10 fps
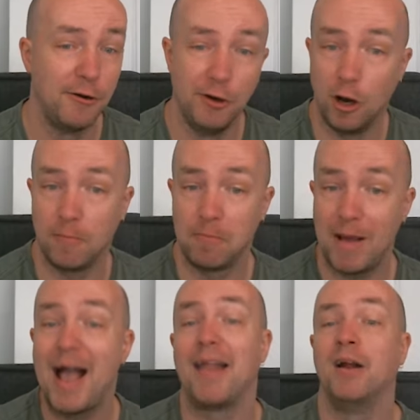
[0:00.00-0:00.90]
Not
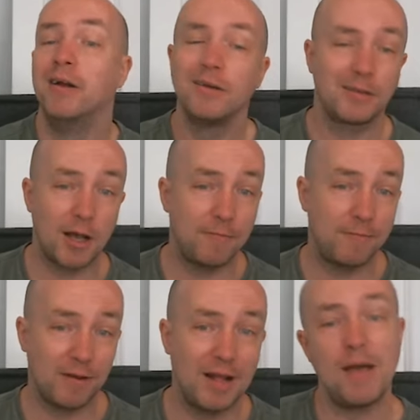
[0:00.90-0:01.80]
bad. So,
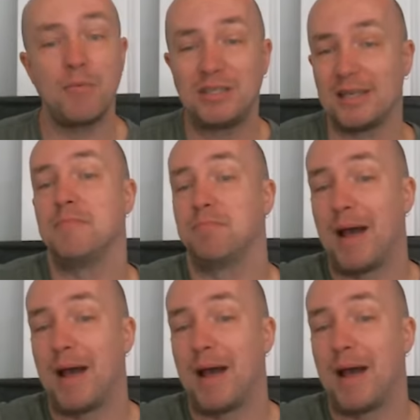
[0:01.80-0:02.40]
and then we see him